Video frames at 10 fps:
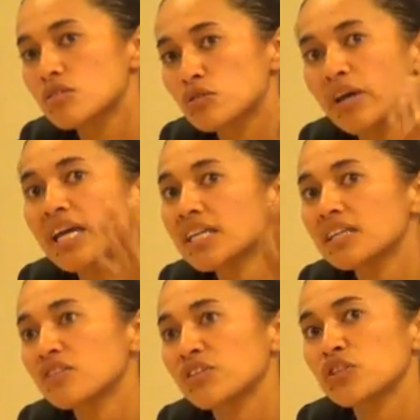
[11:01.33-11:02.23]
to any
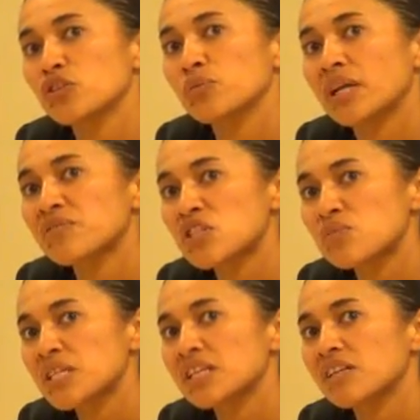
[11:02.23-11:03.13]
individual, but I'm just
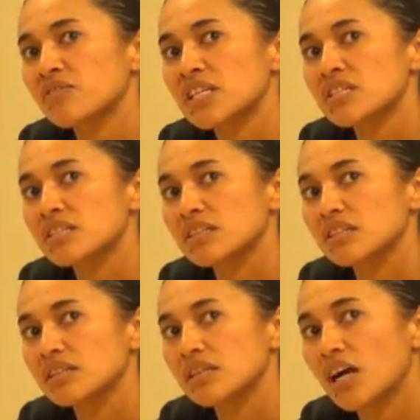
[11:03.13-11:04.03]
speaking of this,
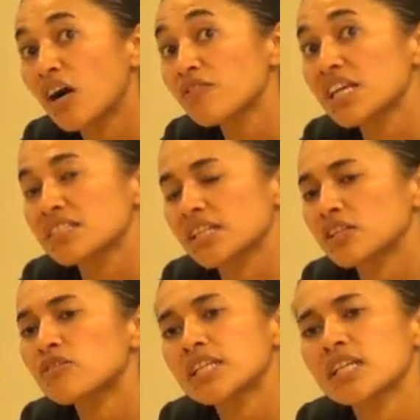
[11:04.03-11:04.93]
and I don't
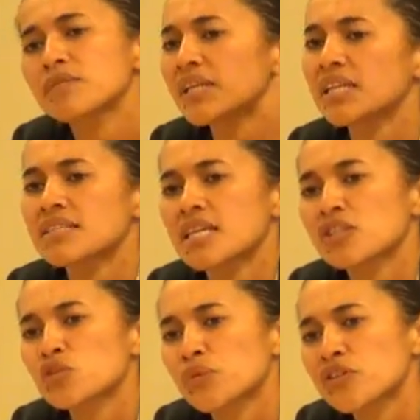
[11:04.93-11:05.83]
want anybody to take
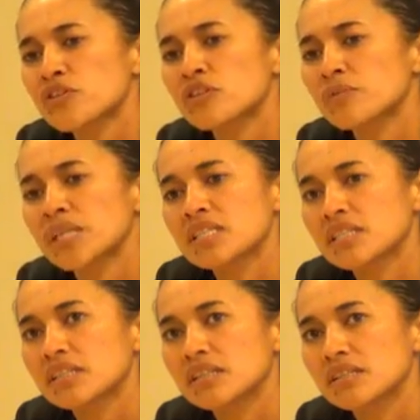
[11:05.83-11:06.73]
this personal, because
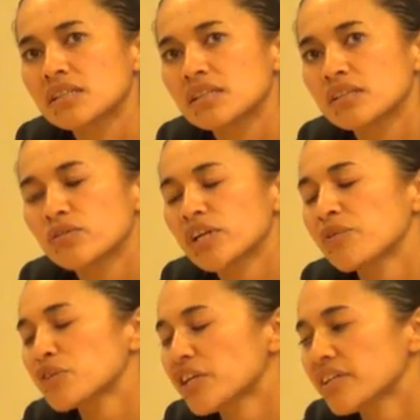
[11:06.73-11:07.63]
what I'm
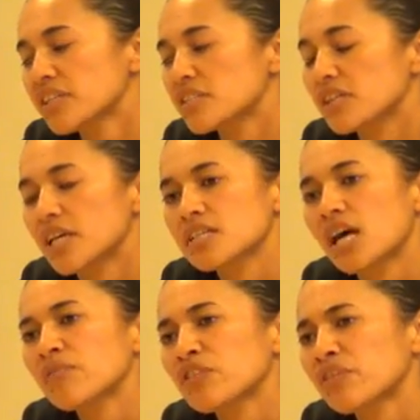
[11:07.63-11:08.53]
sharing is, it's
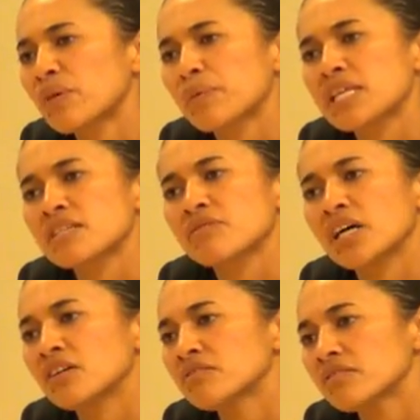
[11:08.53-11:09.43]
coming from a place of
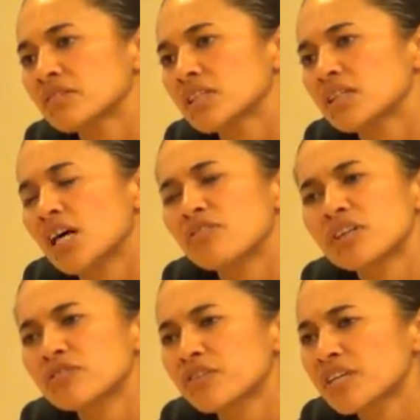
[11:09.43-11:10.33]
love
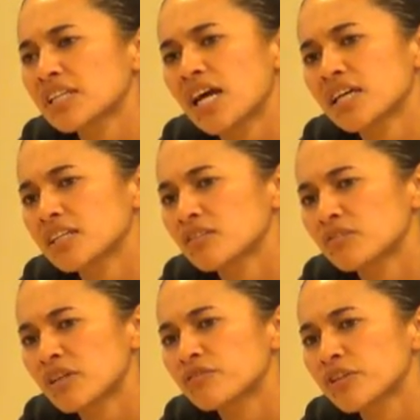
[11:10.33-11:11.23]
for the land, and of
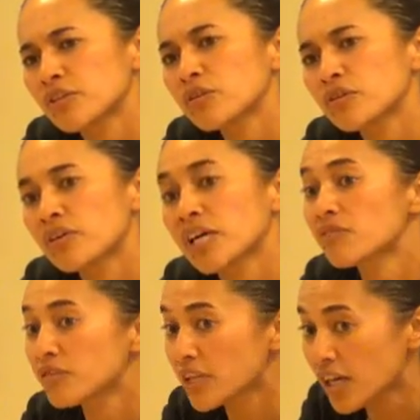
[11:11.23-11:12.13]
love for you, and of
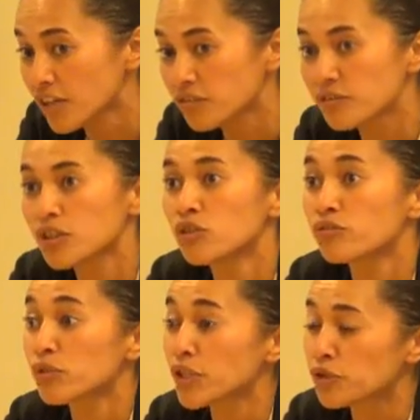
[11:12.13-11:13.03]
love for
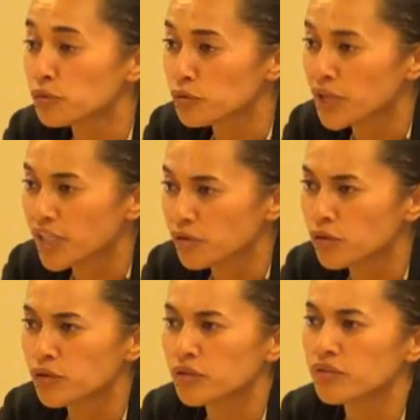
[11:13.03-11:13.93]
what you do not
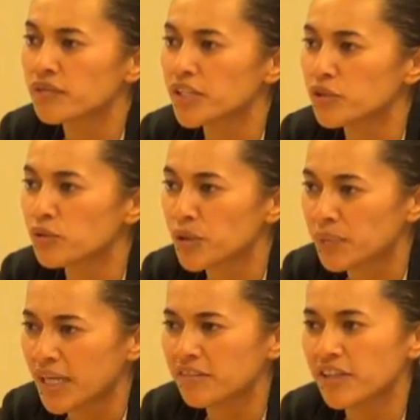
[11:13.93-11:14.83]
know that you are
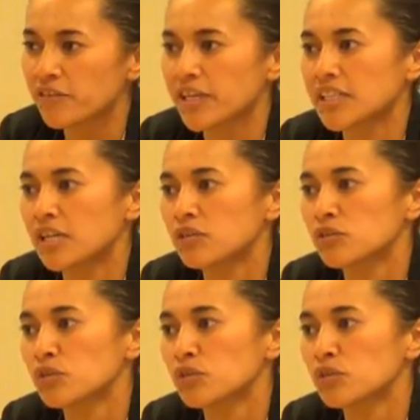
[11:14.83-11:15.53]
playing with right now,